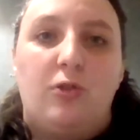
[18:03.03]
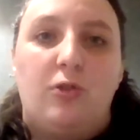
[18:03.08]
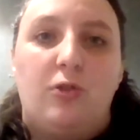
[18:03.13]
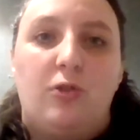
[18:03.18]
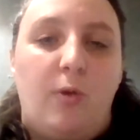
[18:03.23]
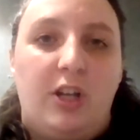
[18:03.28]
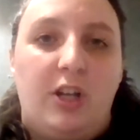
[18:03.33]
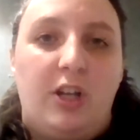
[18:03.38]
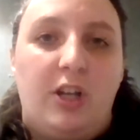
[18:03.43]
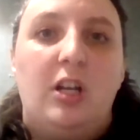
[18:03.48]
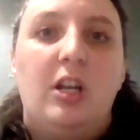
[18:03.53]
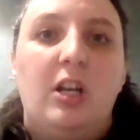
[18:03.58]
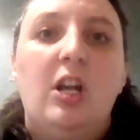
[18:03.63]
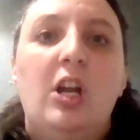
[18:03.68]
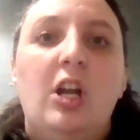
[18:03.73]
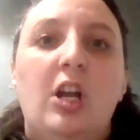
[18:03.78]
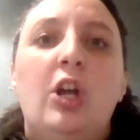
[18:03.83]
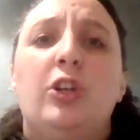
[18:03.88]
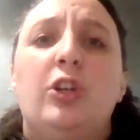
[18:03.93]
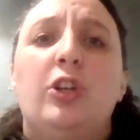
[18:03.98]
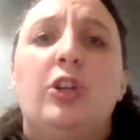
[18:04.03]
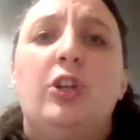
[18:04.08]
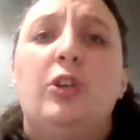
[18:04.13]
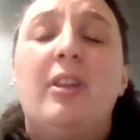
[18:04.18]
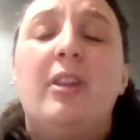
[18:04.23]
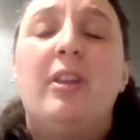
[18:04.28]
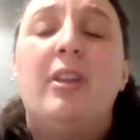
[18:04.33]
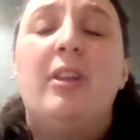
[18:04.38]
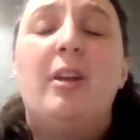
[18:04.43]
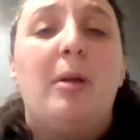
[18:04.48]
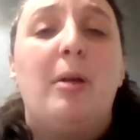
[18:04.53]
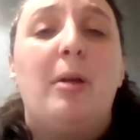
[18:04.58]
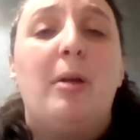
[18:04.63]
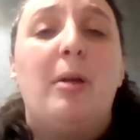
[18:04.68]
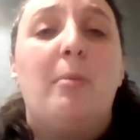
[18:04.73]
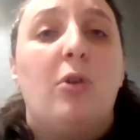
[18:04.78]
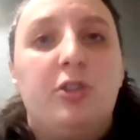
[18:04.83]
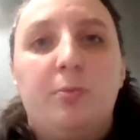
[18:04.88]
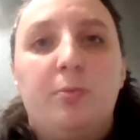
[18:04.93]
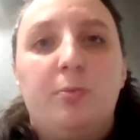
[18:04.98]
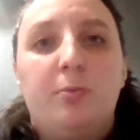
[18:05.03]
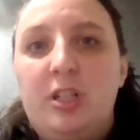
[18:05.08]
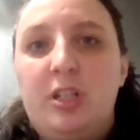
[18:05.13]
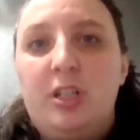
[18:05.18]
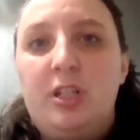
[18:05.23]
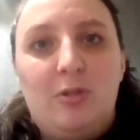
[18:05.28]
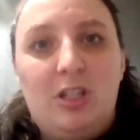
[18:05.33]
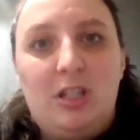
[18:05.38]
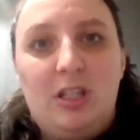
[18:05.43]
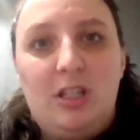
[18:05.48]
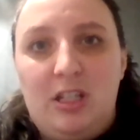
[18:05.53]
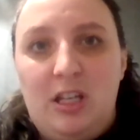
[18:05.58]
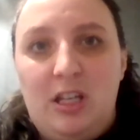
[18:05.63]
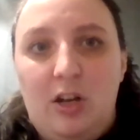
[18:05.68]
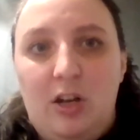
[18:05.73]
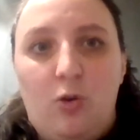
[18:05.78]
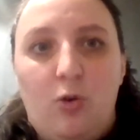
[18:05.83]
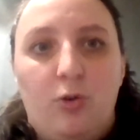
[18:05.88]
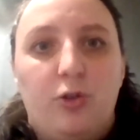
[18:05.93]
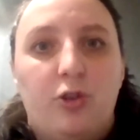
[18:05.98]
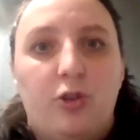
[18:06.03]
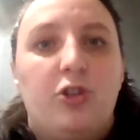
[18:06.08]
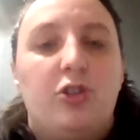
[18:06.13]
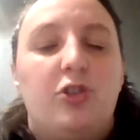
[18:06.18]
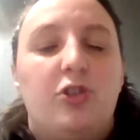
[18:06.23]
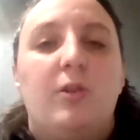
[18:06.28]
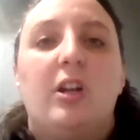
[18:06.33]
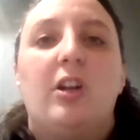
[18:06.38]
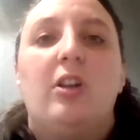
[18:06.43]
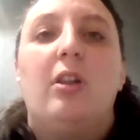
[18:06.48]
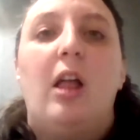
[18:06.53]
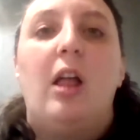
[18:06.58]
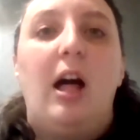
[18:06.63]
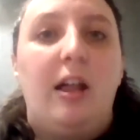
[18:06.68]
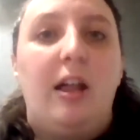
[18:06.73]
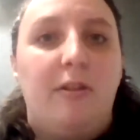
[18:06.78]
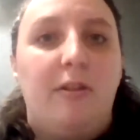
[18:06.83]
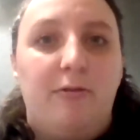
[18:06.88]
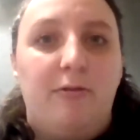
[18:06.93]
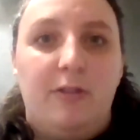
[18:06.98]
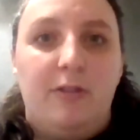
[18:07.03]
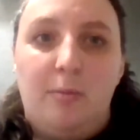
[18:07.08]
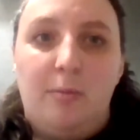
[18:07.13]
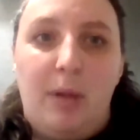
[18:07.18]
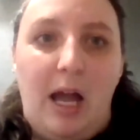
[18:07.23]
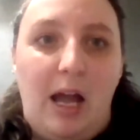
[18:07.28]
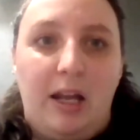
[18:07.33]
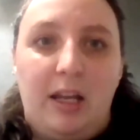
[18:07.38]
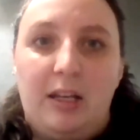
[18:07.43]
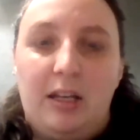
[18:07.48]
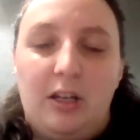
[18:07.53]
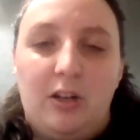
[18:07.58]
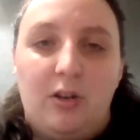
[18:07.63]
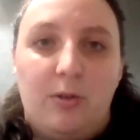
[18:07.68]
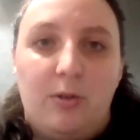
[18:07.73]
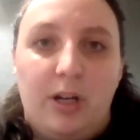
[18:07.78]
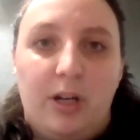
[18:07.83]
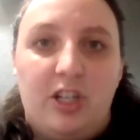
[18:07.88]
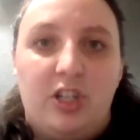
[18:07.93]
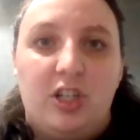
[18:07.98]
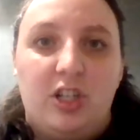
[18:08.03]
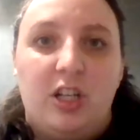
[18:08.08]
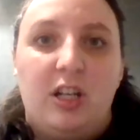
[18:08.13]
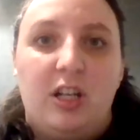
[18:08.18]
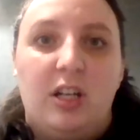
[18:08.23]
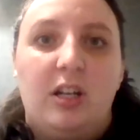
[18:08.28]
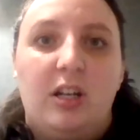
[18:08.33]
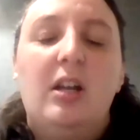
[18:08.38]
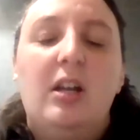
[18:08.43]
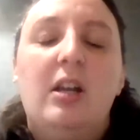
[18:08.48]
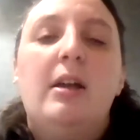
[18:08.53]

question. You run that by multiple teams and stakeholders. You get a lot of feedback and iteration.